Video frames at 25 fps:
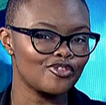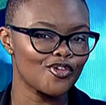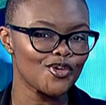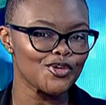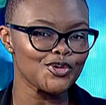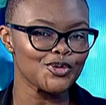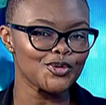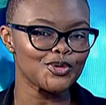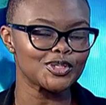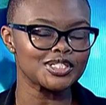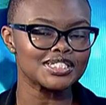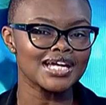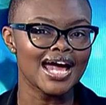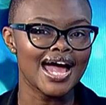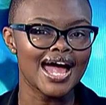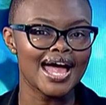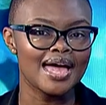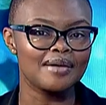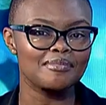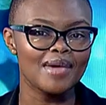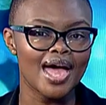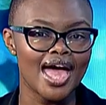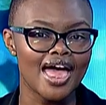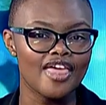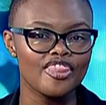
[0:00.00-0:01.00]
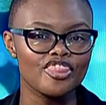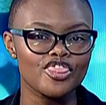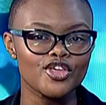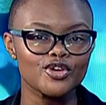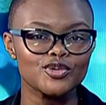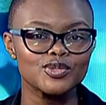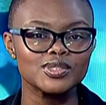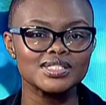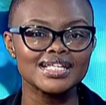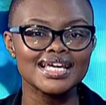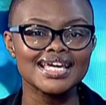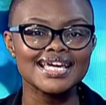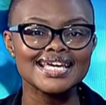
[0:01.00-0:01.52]
much for your time
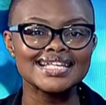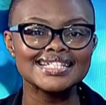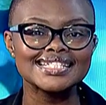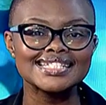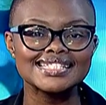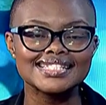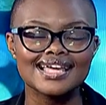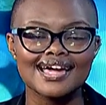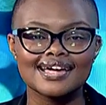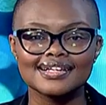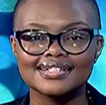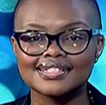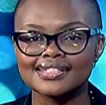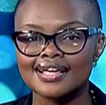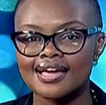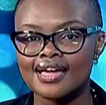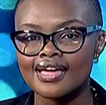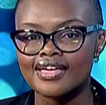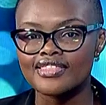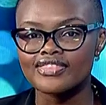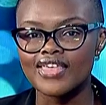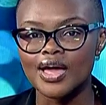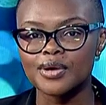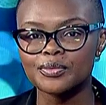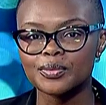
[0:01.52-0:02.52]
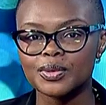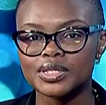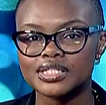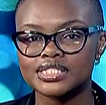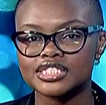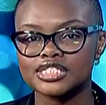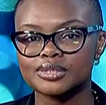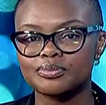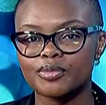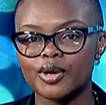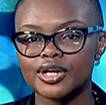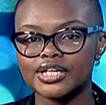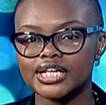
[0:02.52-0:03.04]
and those insights. That
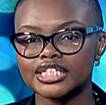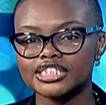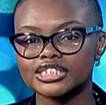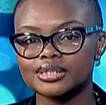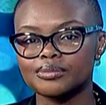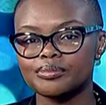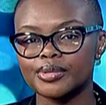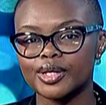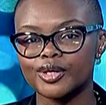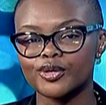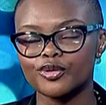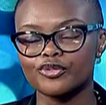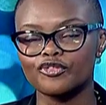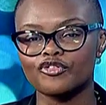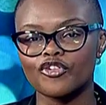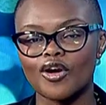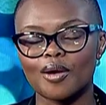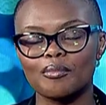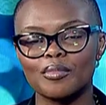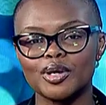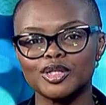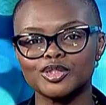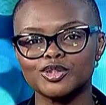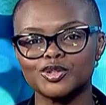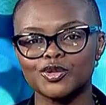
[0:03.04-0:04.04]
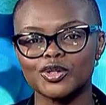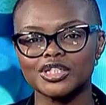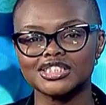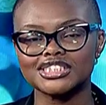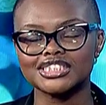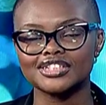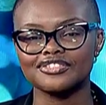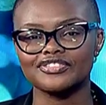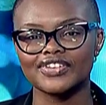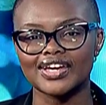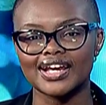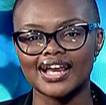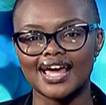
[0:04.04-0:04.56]
was Chiponda Chimbelu from
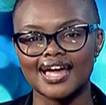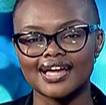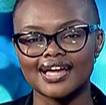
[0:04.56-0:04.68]
Deutsche